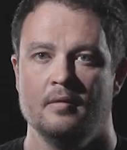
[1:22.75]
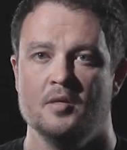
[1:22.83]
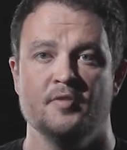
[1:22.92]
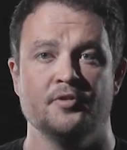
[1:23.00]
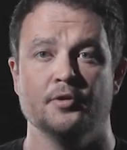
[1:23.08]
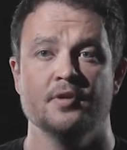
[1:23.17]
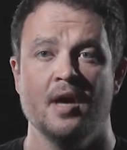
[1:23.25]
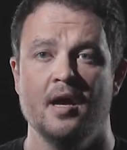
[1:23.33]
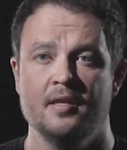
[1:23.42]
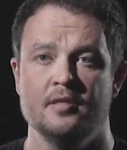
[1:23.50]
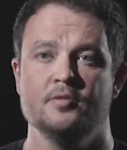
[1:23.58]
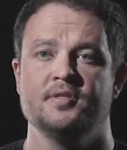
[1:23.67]
If you're
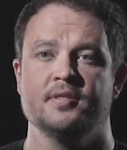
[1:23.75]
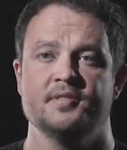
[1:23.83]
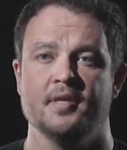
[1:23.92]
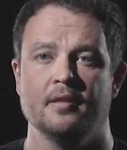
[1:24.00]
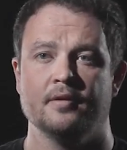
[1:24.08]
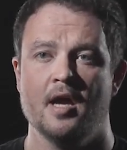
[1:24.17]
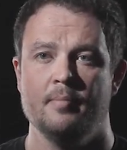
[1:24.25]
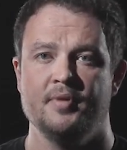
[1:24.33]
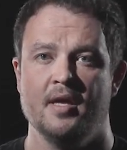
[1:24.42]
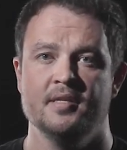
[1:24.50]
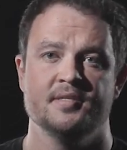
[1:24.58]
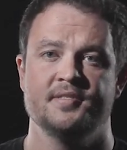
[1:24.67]
not using the Seller
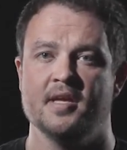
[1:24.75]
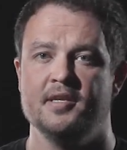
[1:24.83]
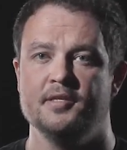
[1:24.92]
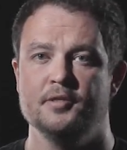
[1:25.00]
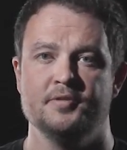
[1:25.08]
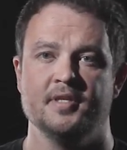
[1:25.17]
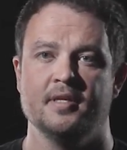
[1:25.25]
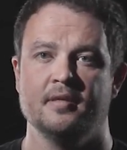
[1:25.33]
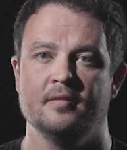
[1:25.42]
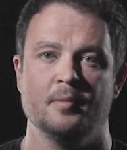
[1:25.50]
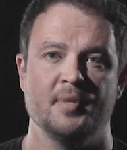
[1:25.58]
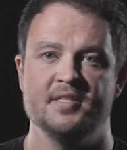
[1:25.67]
app and instead
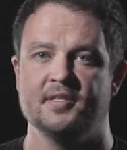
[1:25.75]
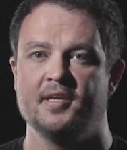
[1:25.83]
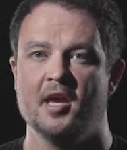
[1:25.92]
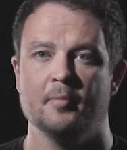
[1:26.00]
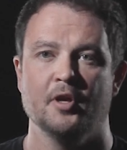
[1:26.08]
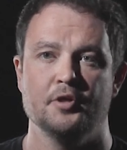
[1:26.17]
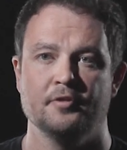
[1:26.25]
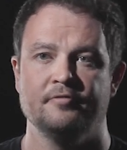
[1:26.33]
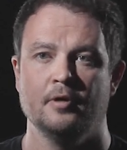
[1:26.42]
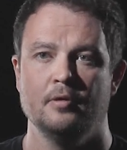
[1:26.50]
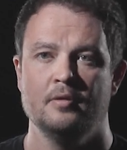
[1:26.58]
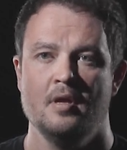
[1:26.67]
using the basic camera on your
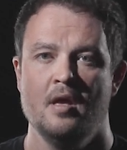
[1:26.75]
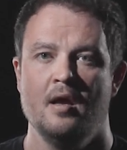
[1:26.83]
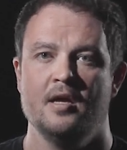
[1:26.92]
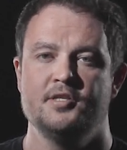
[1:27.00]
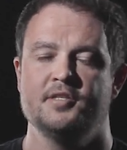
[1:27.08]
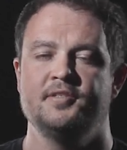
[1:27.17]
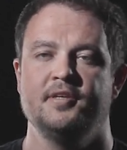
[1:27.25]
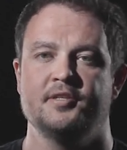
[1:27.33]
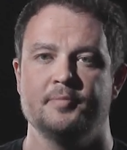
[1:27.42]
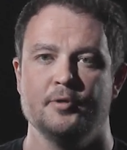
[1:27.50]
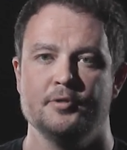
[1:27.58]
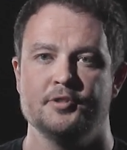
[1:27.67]
phone, adjust the
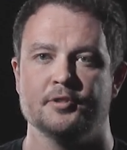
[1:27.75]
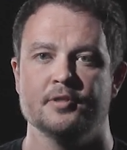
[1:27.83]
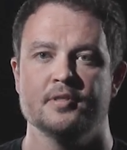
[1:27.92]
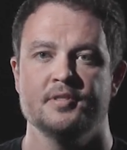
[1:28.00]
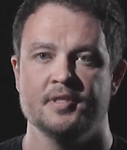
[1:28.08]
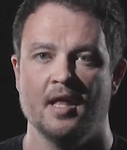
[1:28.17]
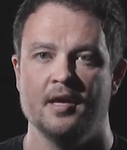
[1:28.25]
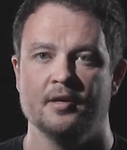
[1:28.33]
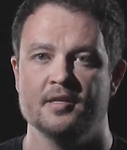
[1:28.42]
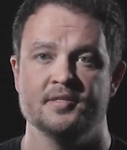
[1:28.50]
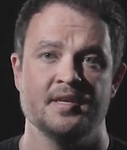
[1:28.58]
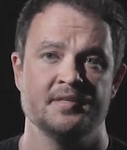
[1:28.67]
exposure slider as